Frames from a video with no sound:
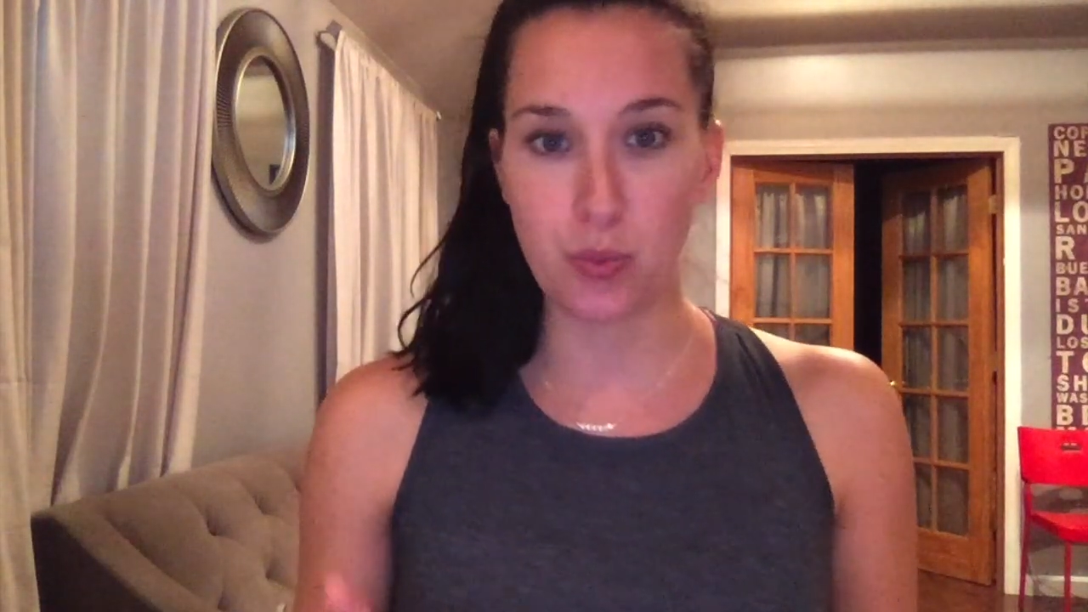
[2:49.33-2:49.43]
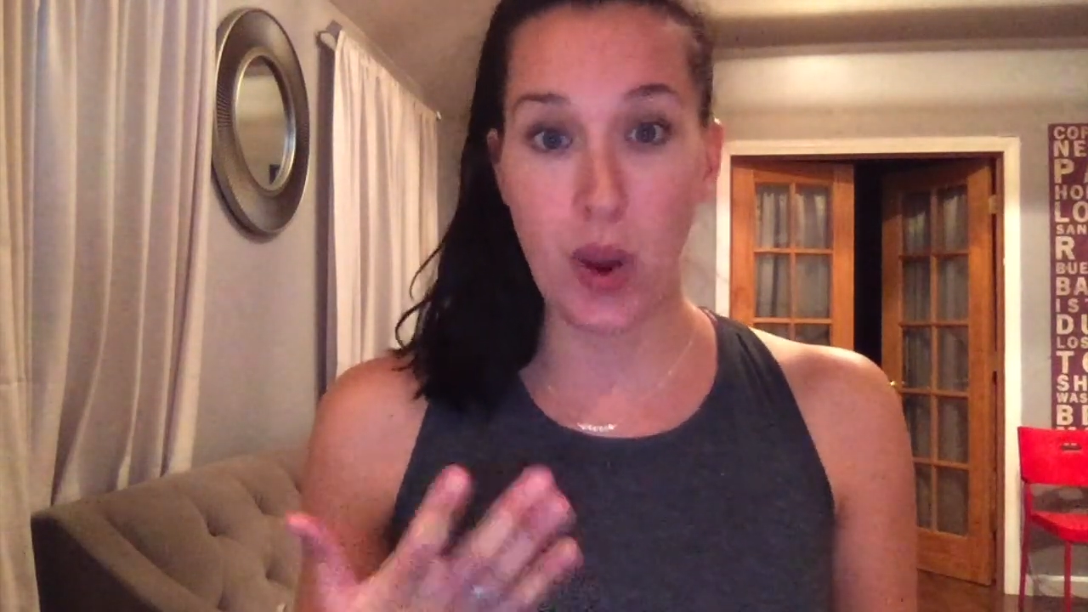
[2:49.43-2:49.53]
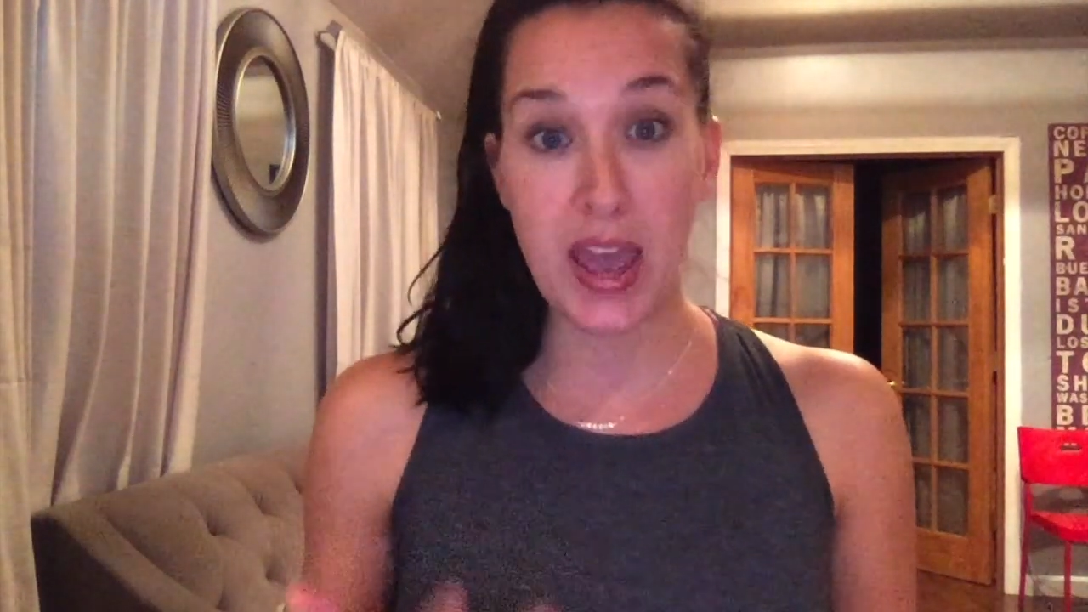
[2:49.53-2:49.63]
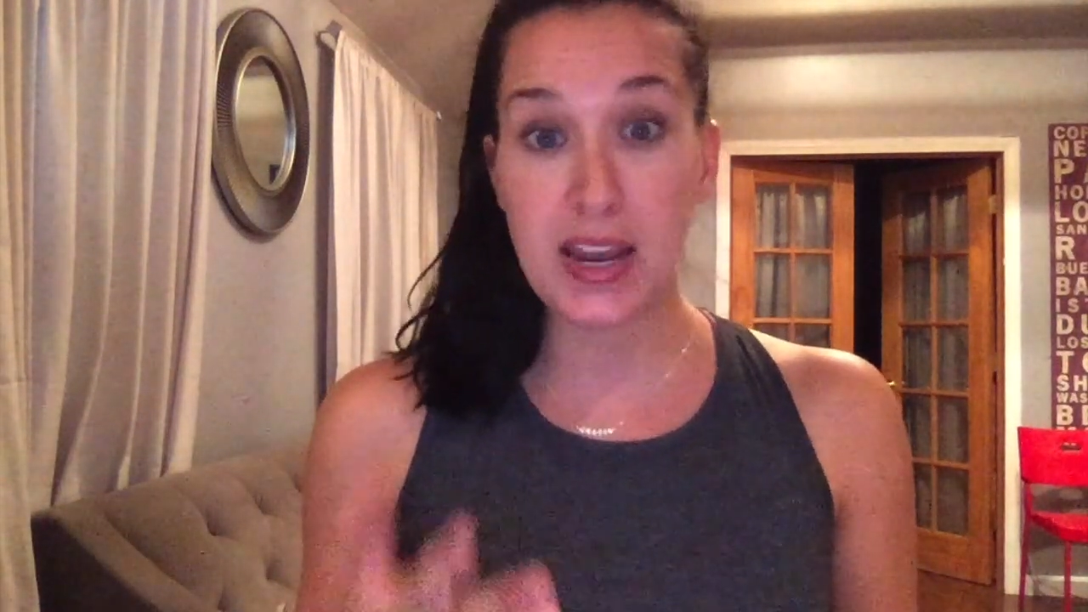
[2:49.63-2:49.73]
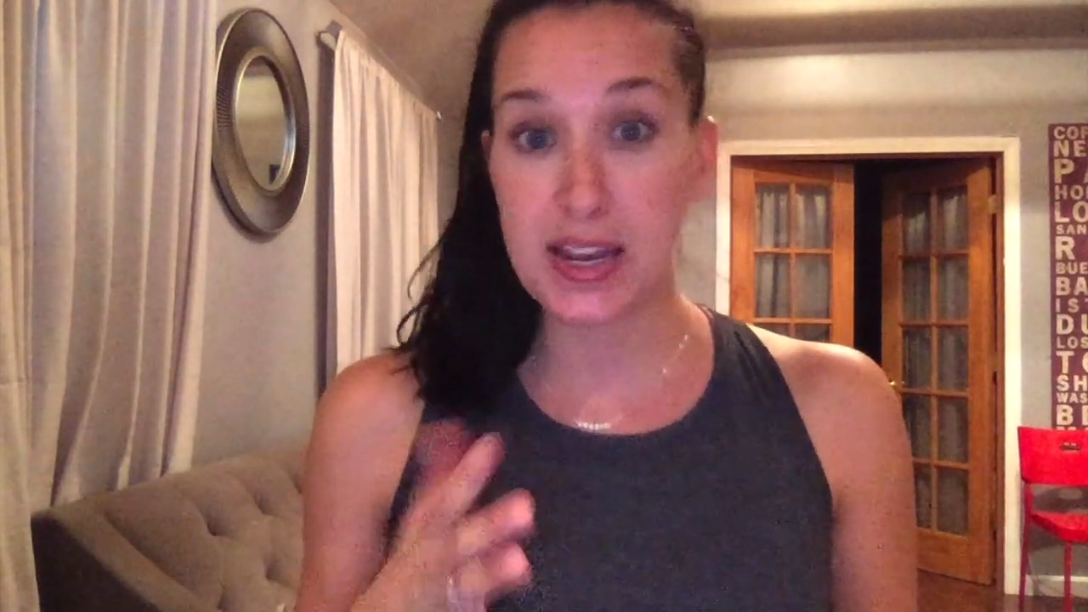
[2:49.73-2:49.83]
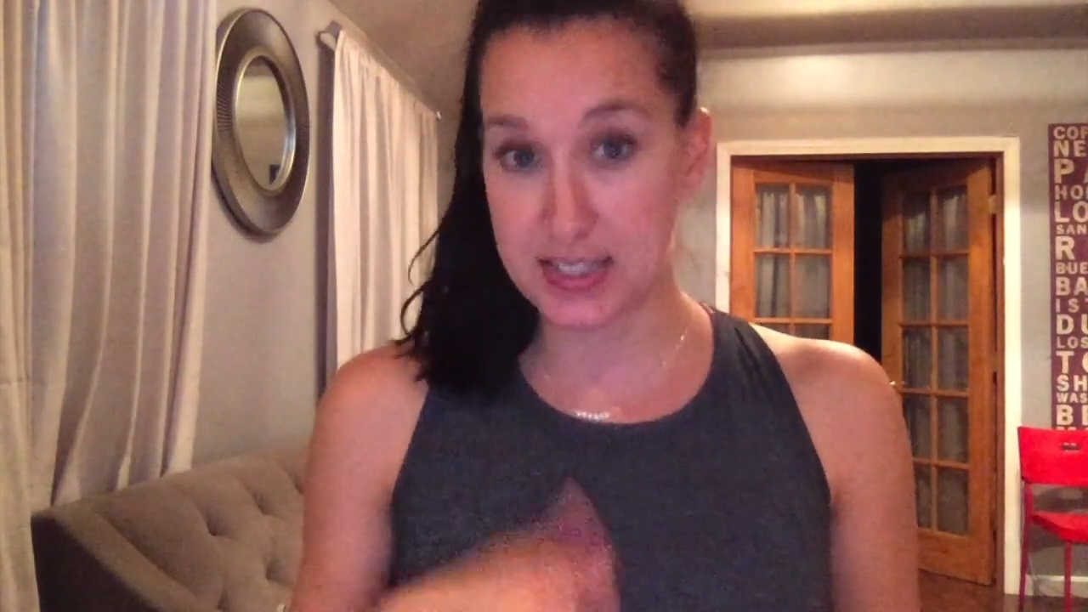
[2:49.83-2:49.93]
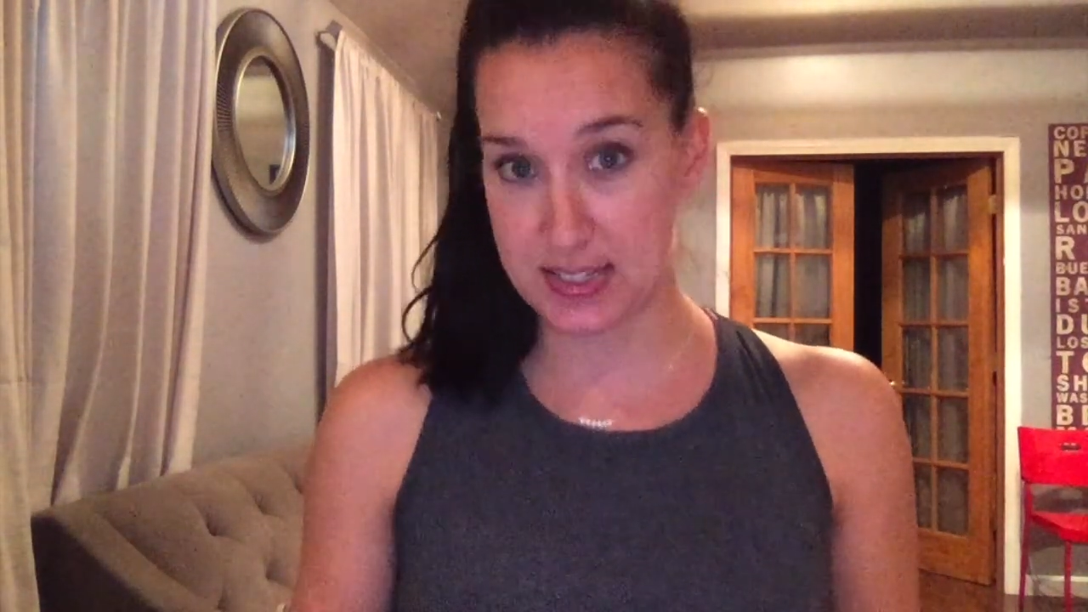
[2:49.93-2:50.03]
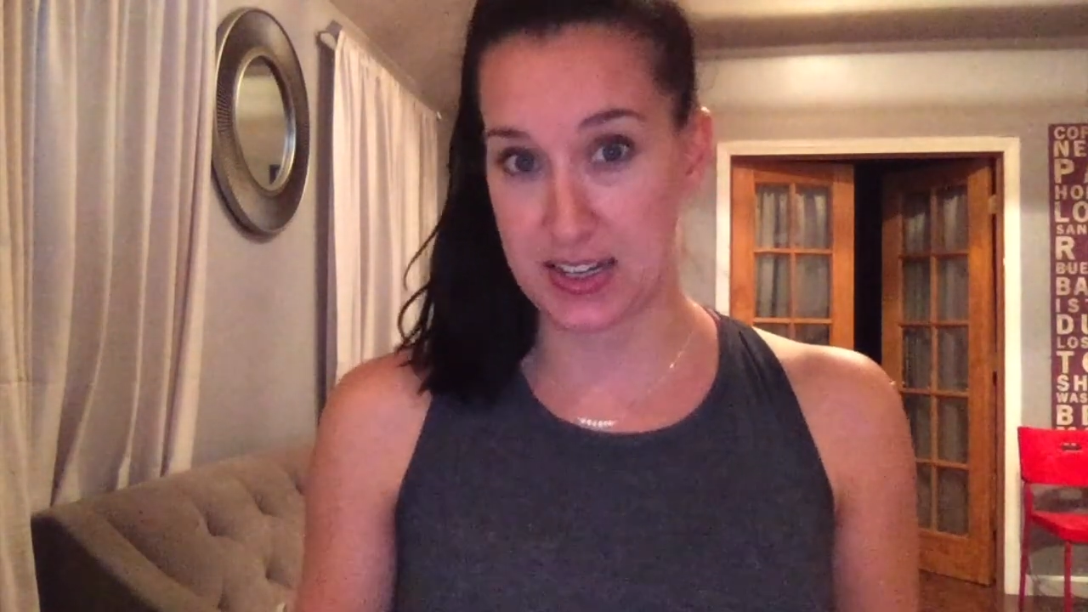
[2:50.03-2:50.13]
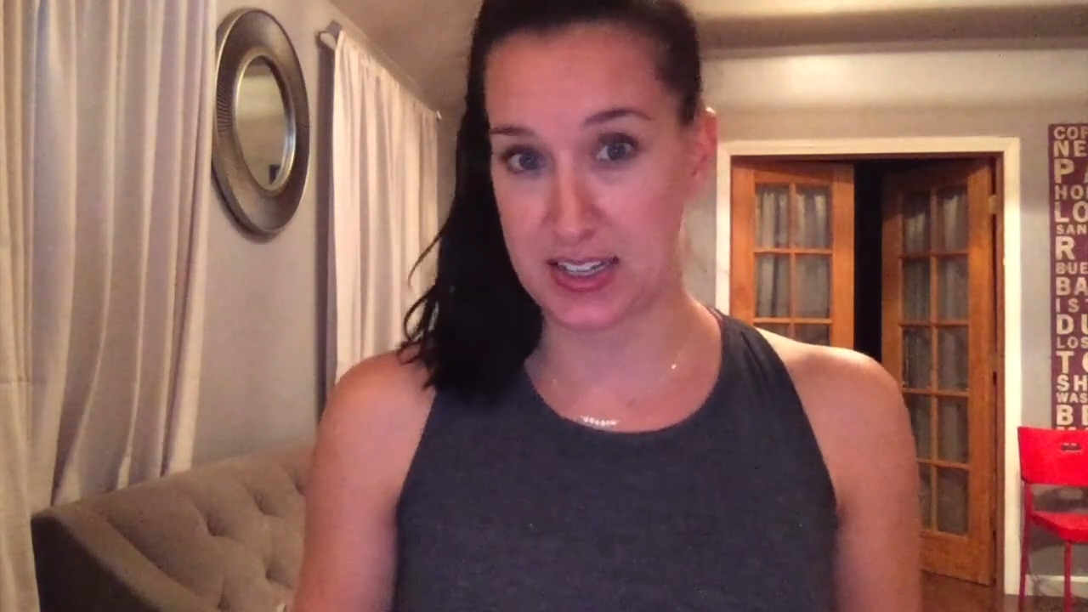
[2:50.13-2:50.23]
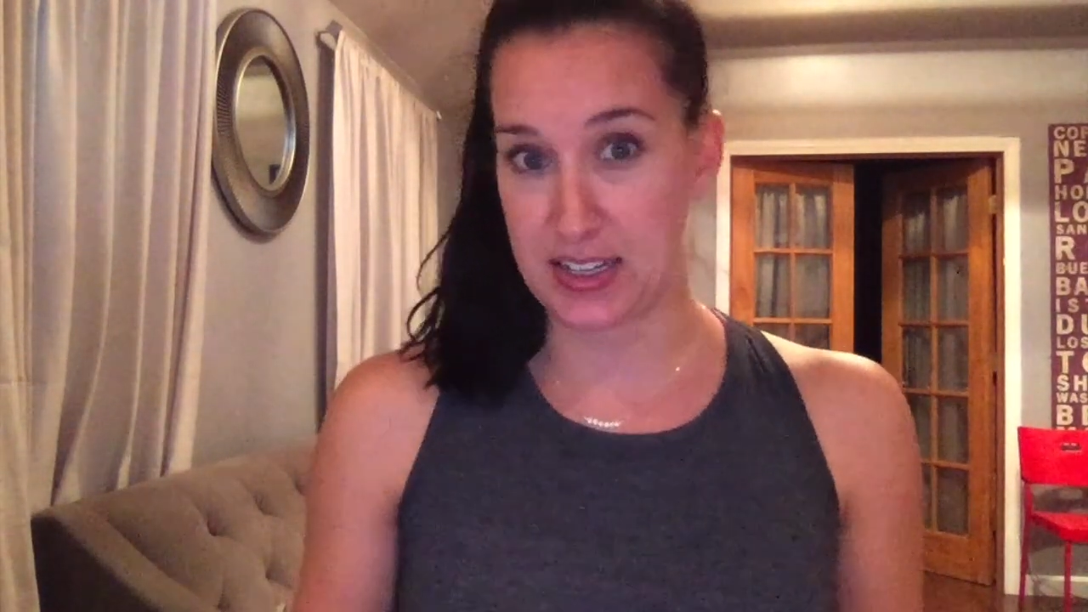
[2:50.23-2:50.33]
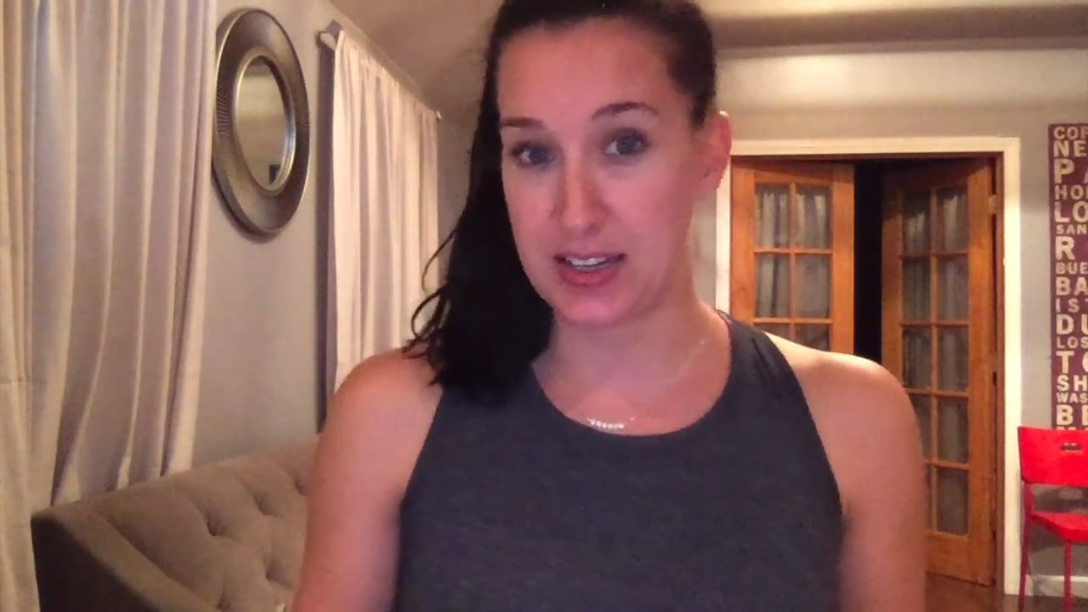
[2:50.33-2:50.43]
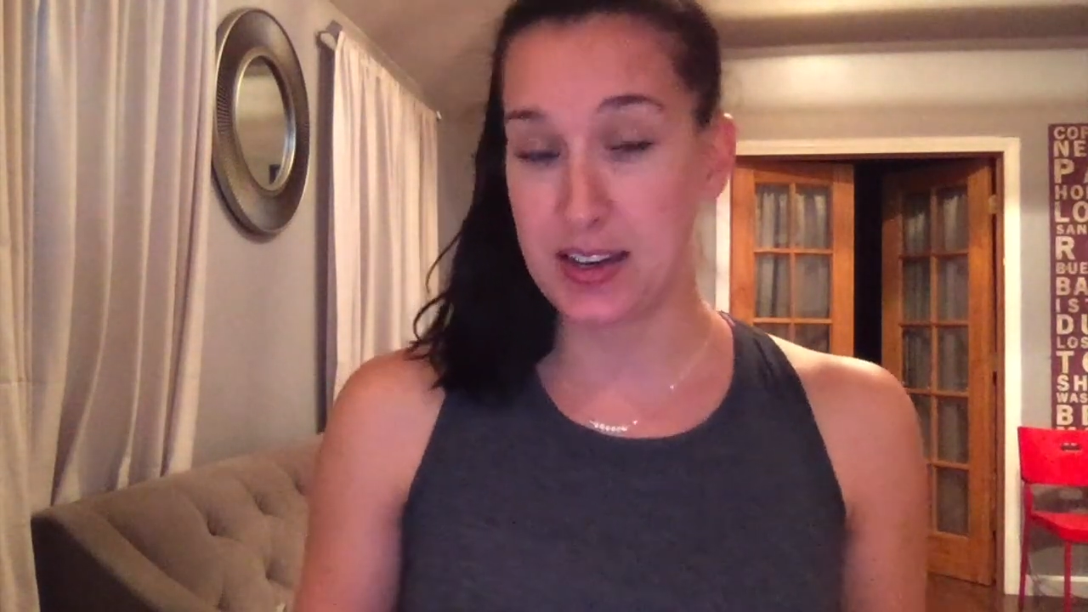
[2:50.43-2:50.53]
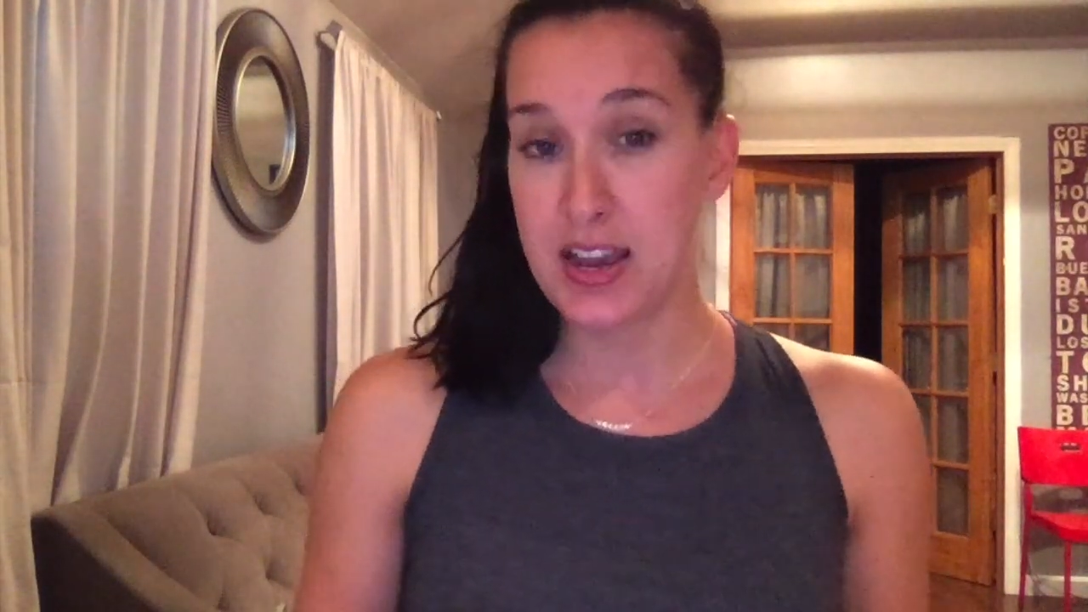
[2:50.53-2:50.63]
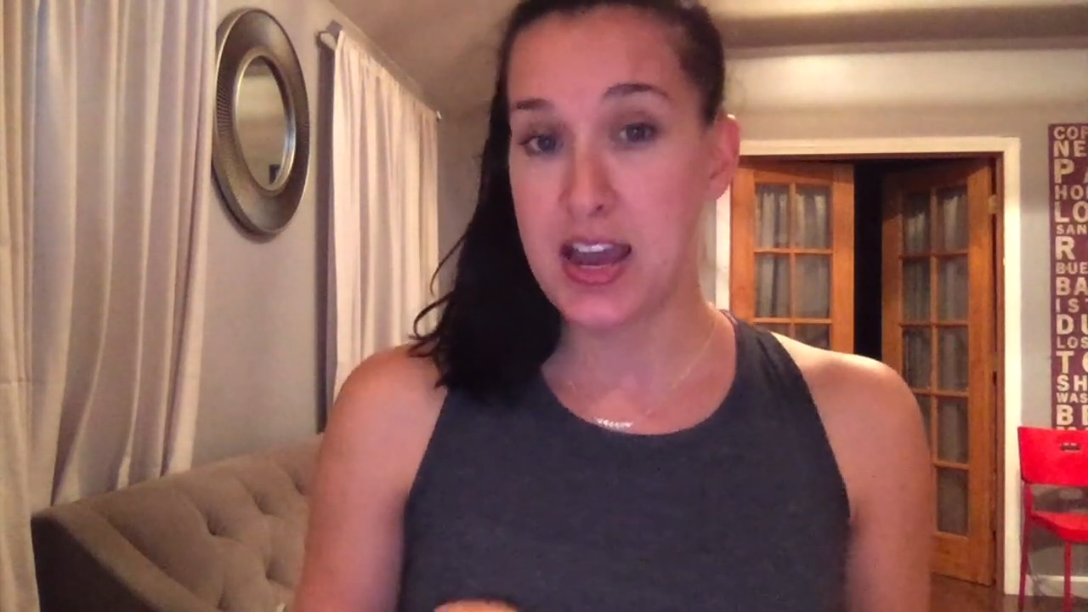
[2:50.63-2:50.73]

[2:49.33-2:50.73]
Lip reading: when I study